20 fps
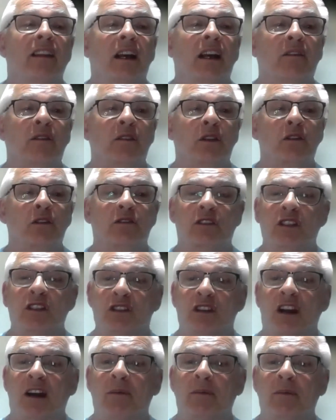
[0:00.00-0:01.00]
velocity
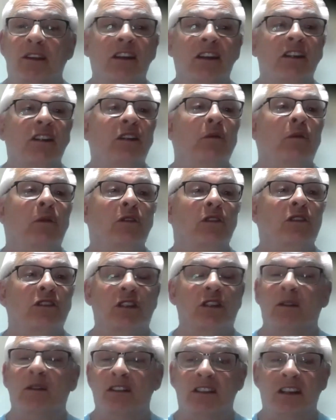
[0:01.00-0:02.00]
time thing and you want to
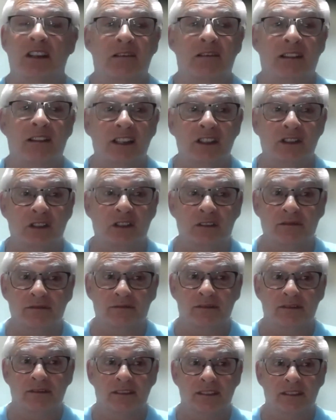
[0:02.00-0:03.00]
show
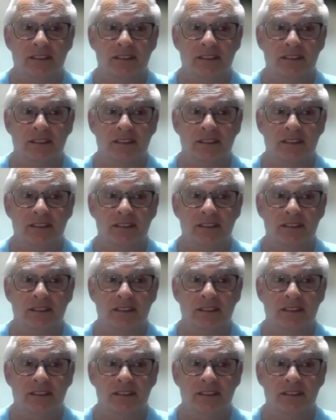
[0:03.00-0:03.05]
acceleration.